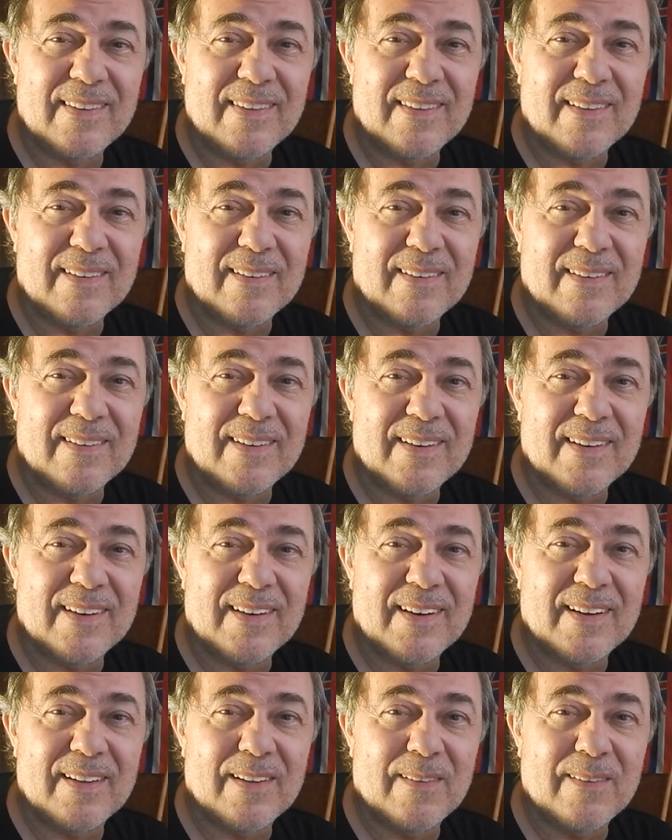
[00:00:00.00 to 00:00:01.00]
They're
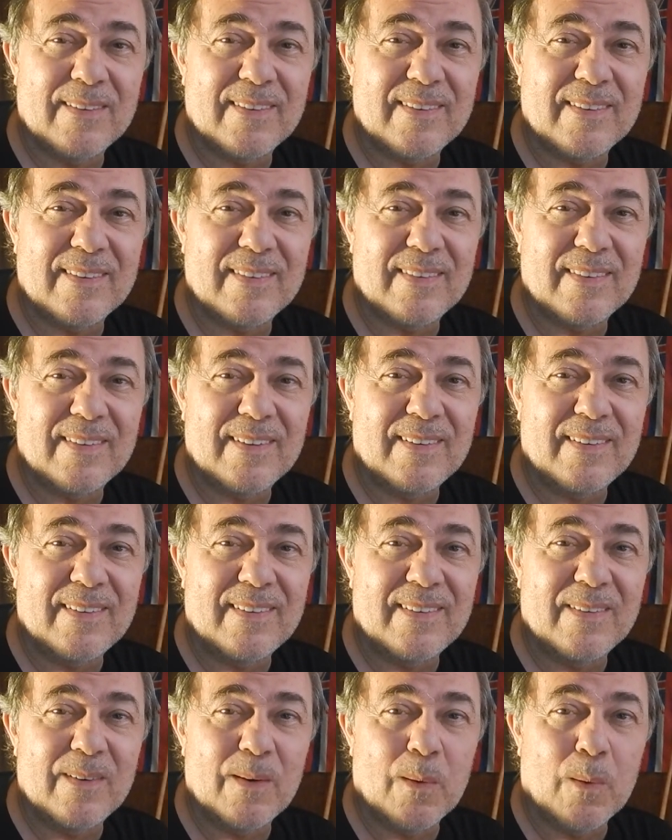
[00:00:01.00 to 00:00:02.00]
close
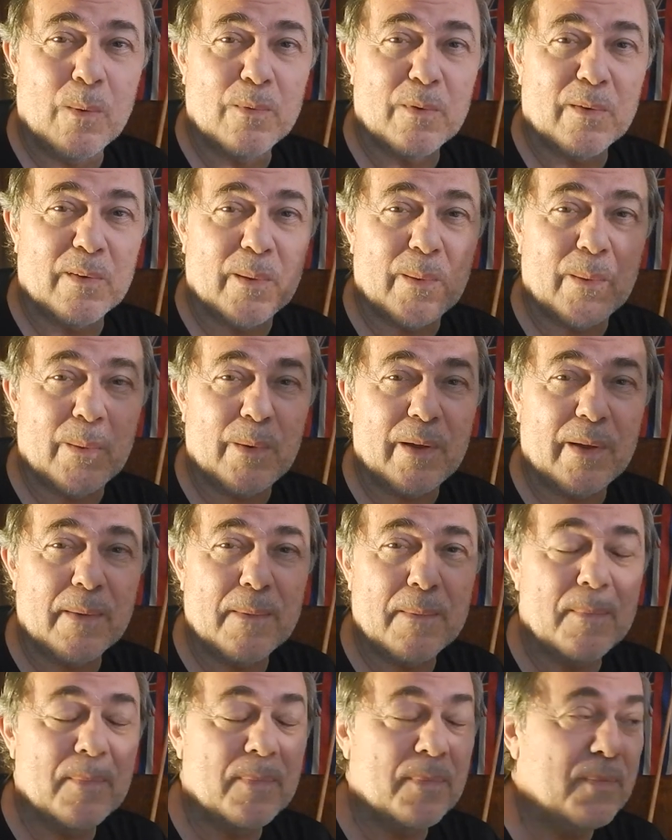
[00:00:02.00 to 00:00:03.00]
to overload.
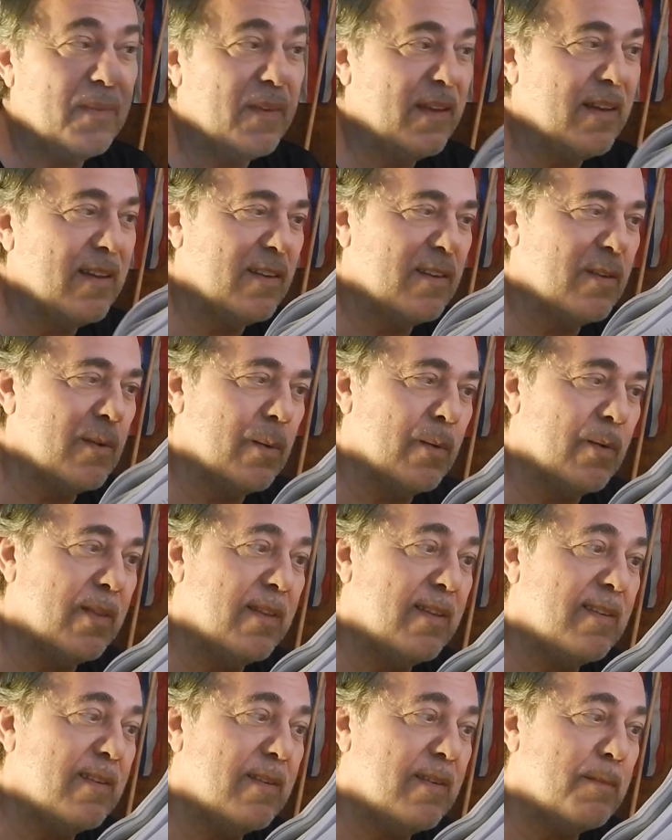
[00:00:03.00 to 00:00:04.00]
So
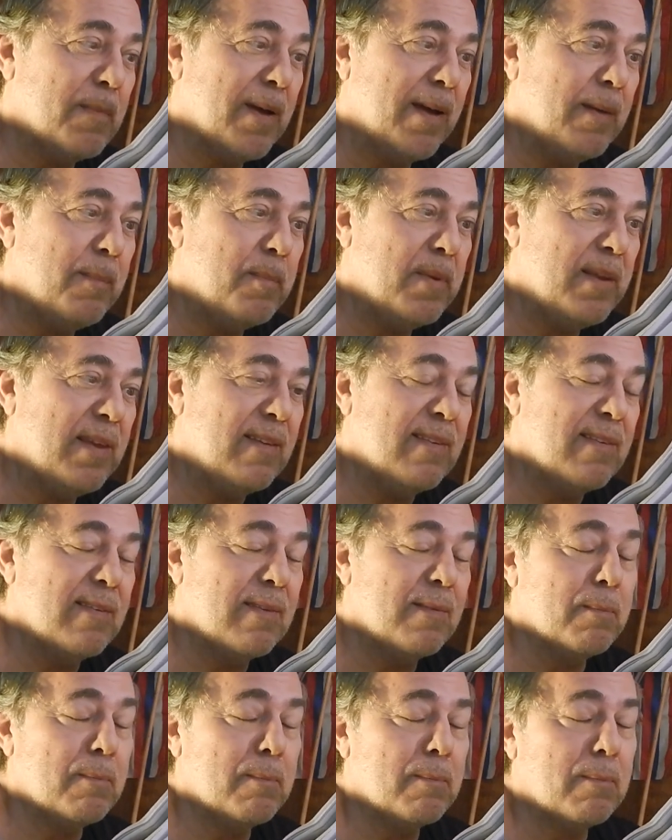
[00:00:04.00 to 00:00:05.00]
this might be
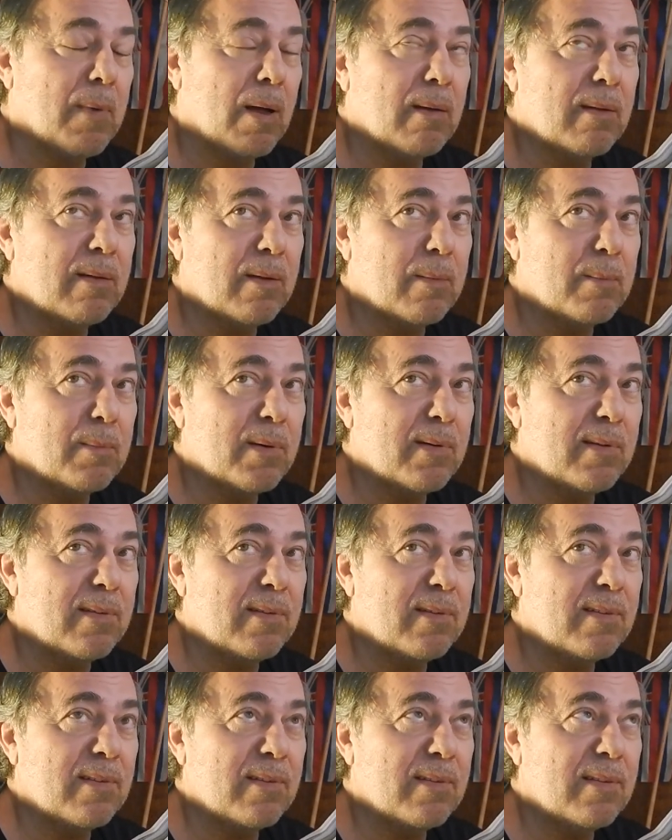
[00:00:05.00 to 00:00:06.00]
small
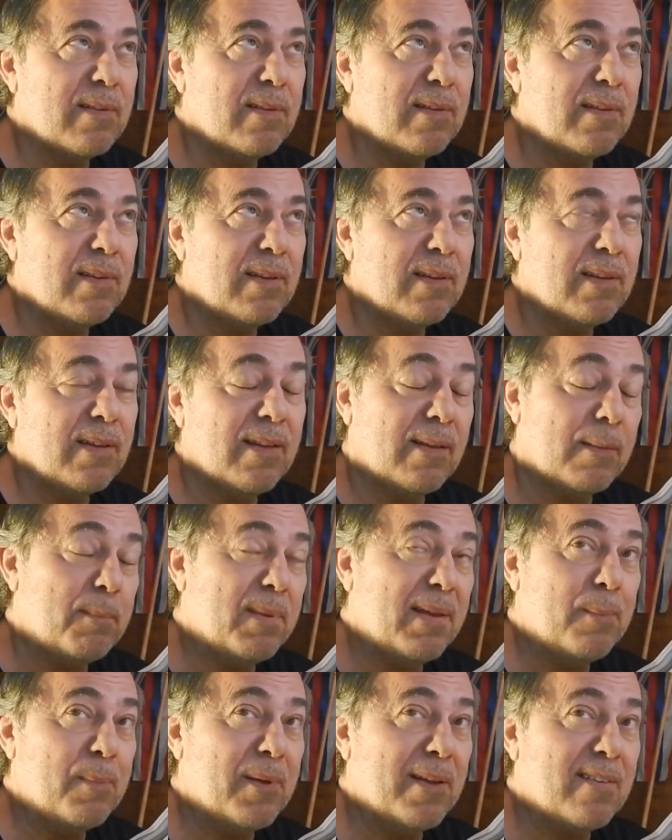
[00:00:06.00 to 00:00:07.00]
numbers in the
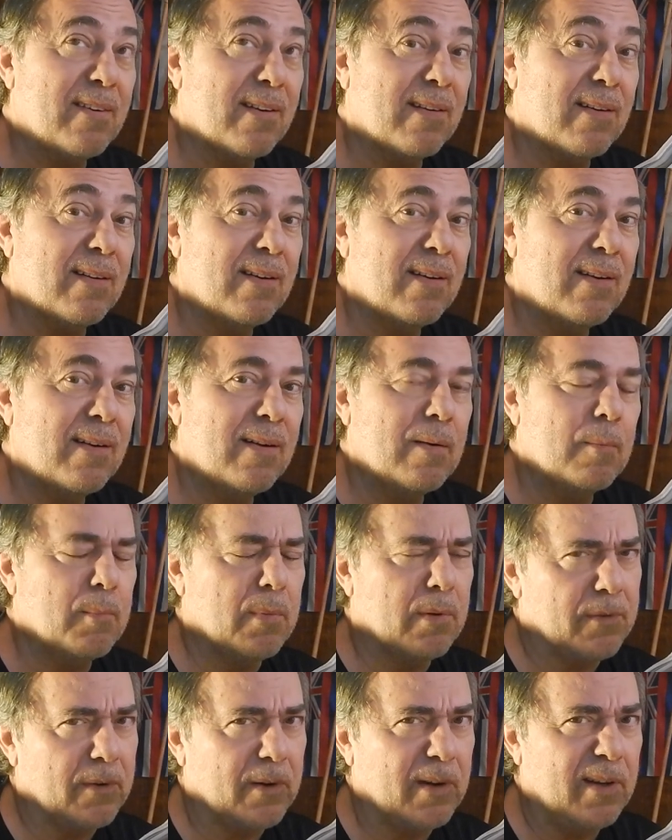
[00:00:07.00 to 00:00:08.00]
big picture,
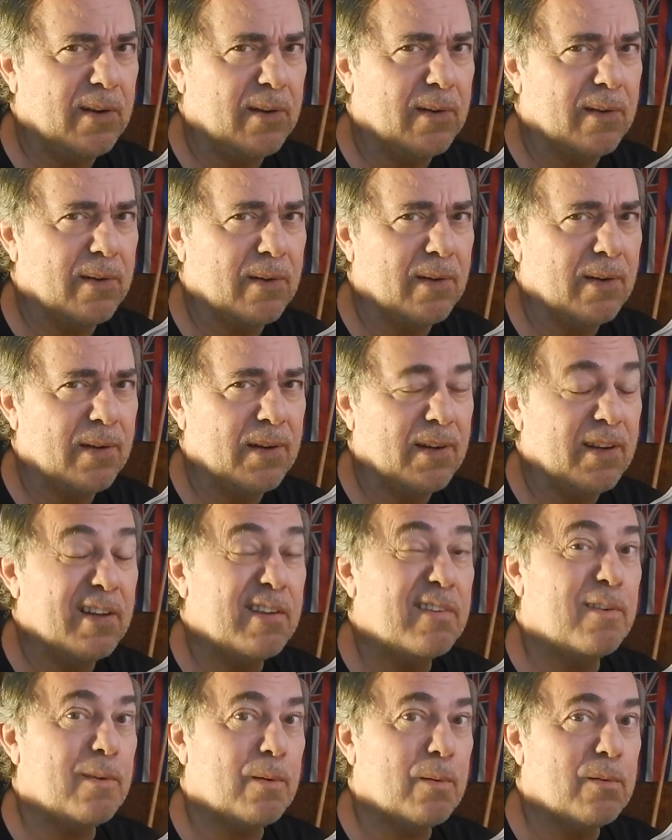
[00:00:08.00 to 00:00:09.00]
but for here,
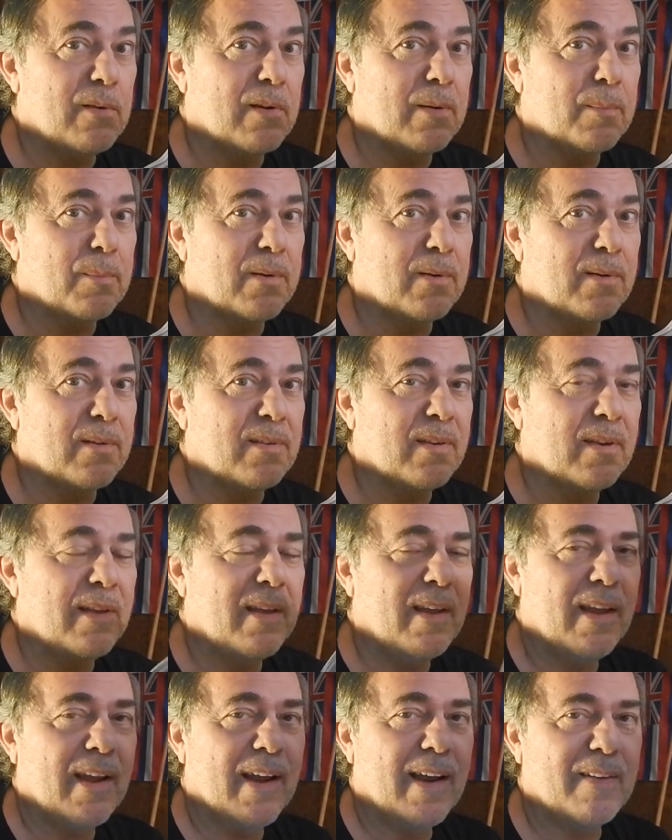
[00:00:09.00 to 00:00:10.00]
it's huge numbers,
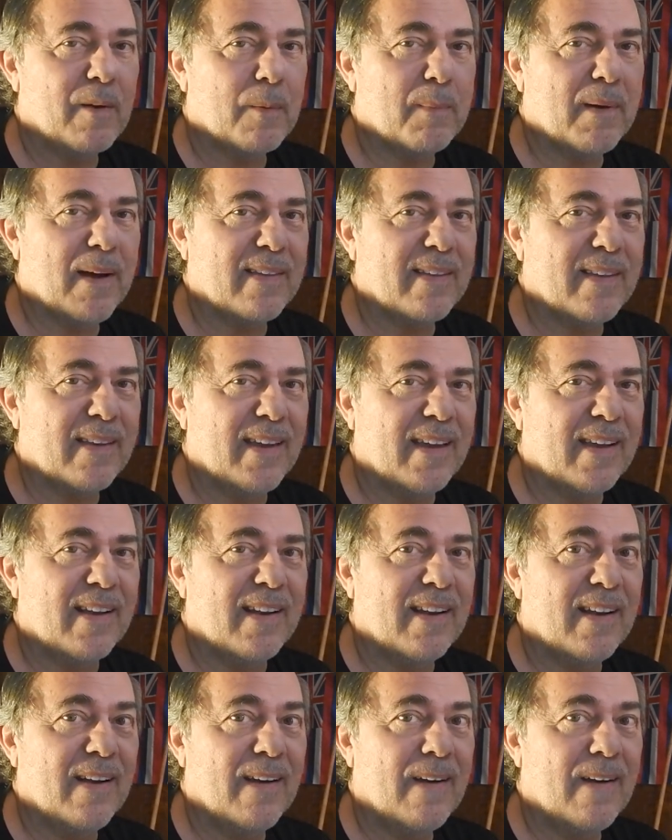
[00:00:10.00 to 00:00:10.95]
and they're about to get